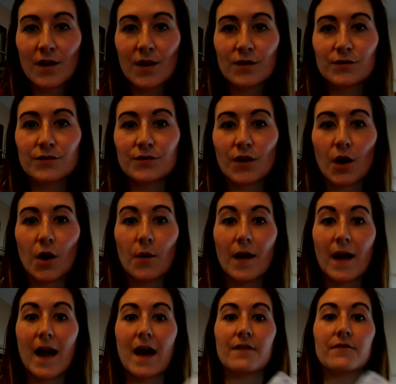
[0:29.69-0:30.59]
So I
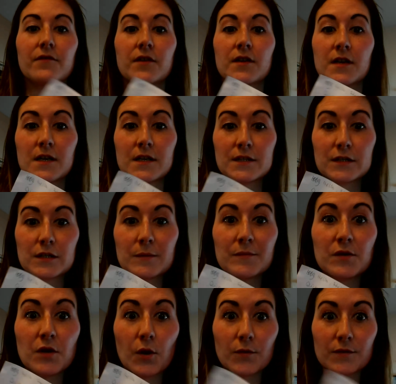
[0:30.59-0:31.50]
have some
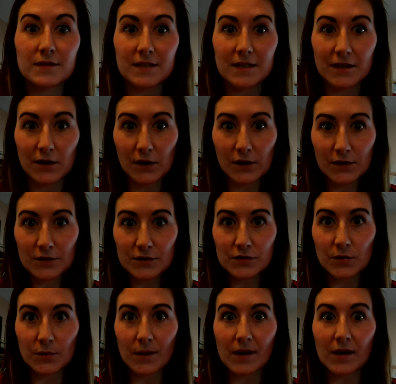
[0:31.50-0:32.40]
notes here
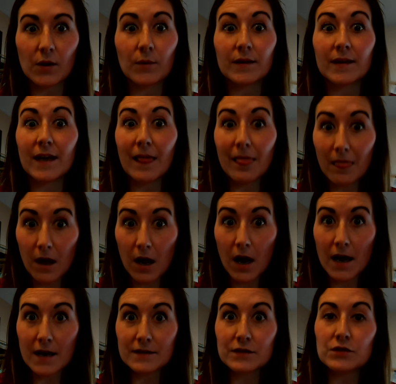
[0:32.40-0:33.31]
so I don't get
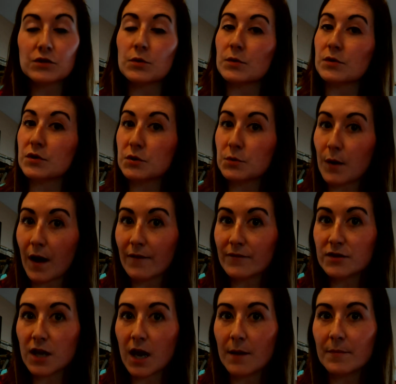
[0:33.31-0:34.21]
lost or too off
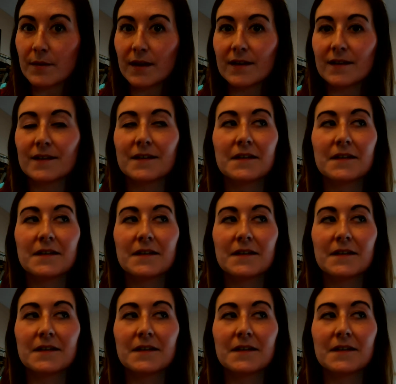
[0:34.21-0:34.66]
topic,